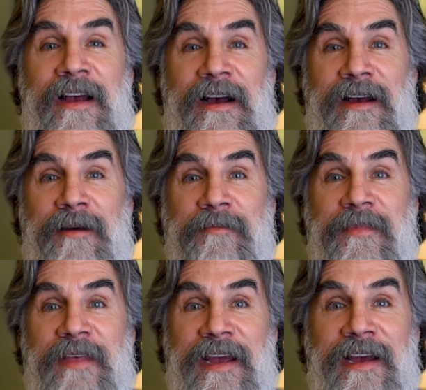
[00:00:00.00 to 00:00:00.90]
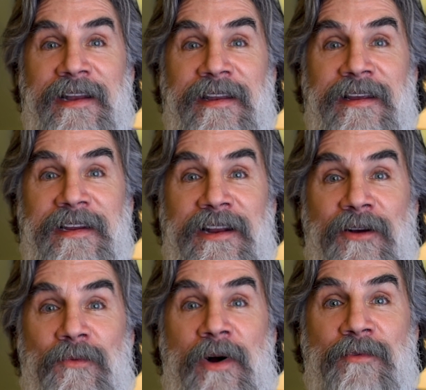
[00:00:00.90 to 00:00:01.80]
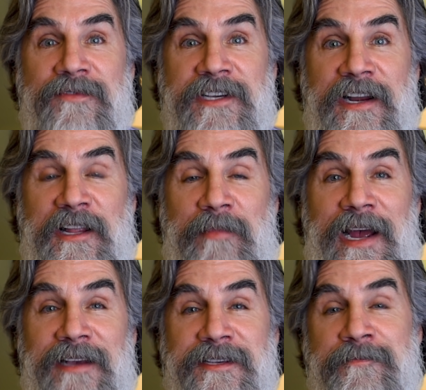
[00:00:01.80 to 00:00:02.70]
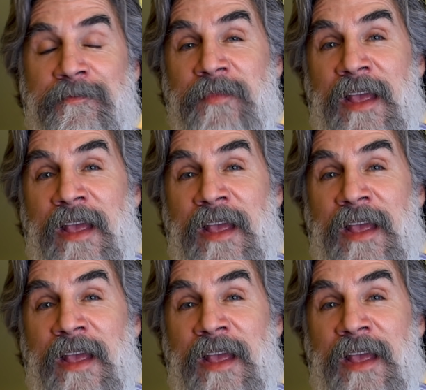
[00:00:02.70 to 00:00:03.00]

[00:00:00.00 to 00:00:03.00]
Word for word: um, than you know what we've seen in the past.